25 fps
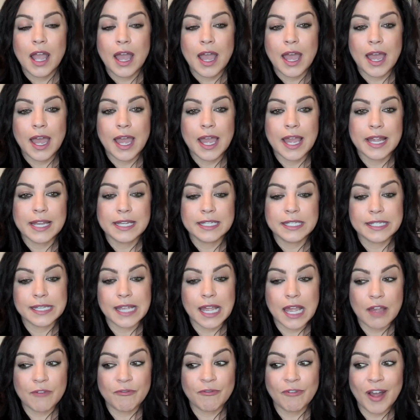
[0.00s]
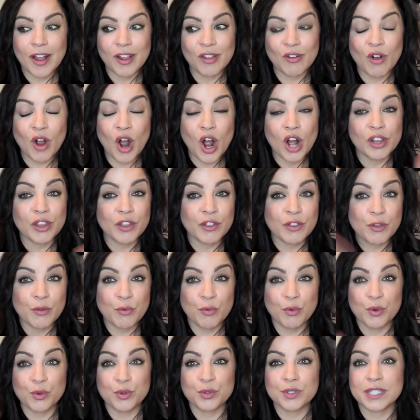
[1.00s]
and follow all of the
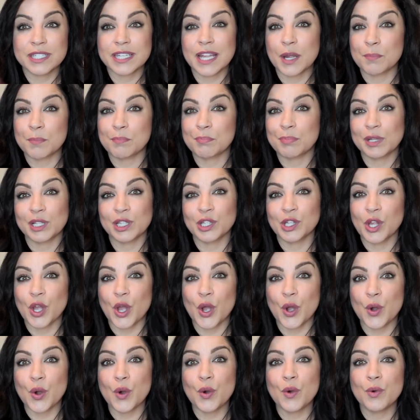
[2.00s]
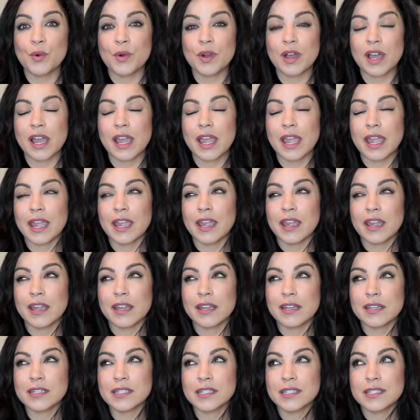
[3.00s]
rules down below.
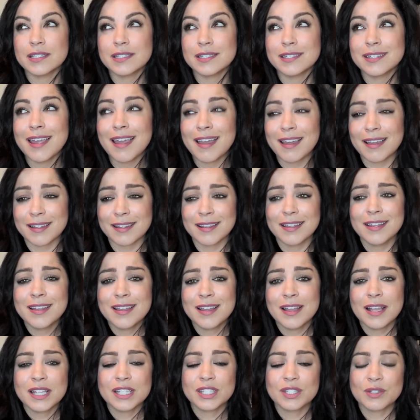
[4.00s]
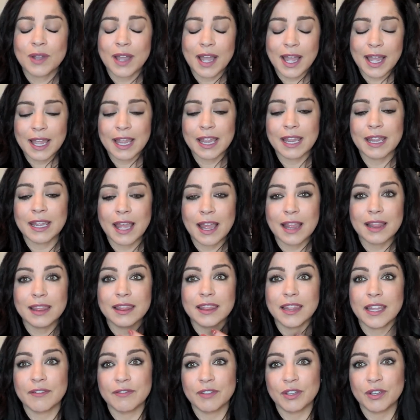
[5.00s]
And yeah, so I
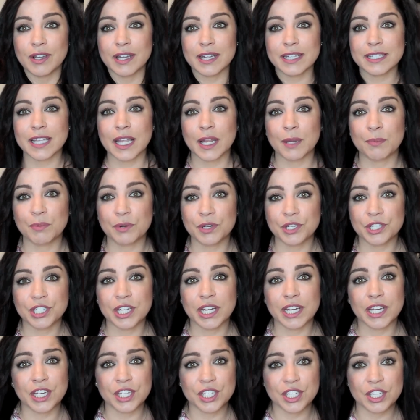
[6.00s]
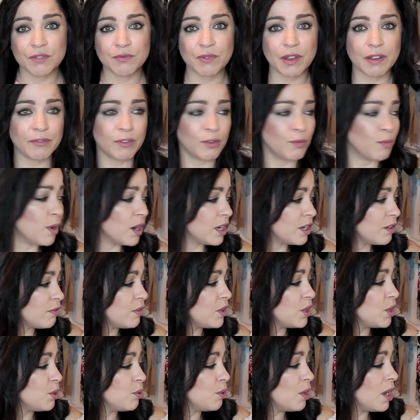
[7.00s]
love you guys. I appreciate each and every one of
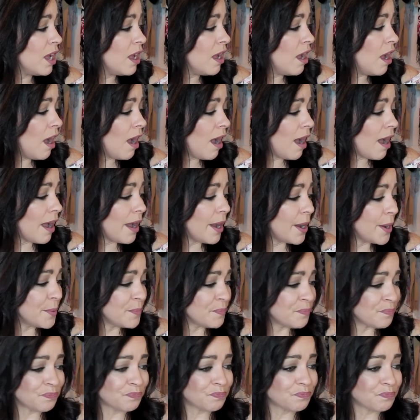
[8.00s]
you. I